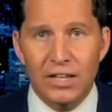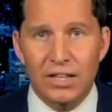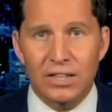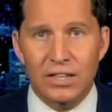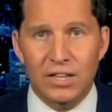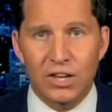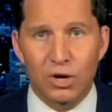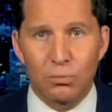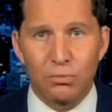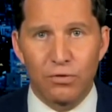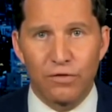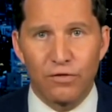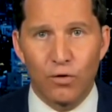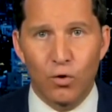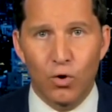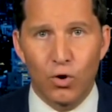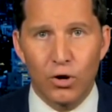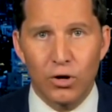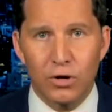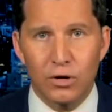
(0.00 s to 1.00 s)
the year
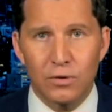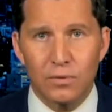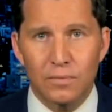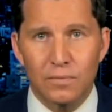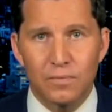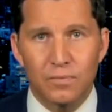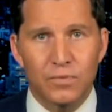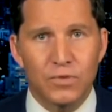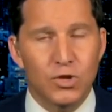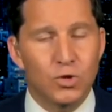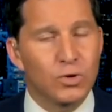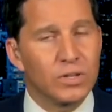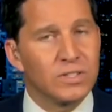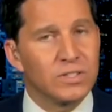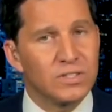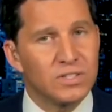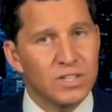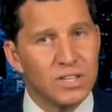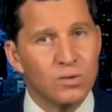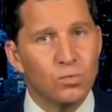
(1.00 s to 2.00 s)
before, you
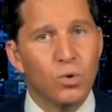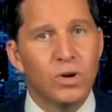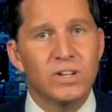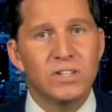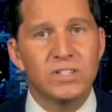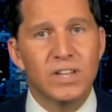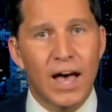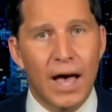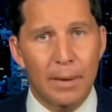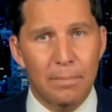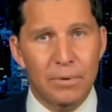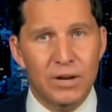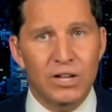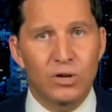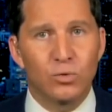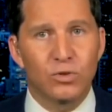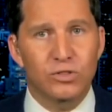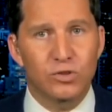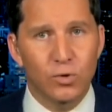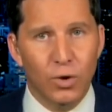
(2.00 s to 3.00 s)
can see what is happening with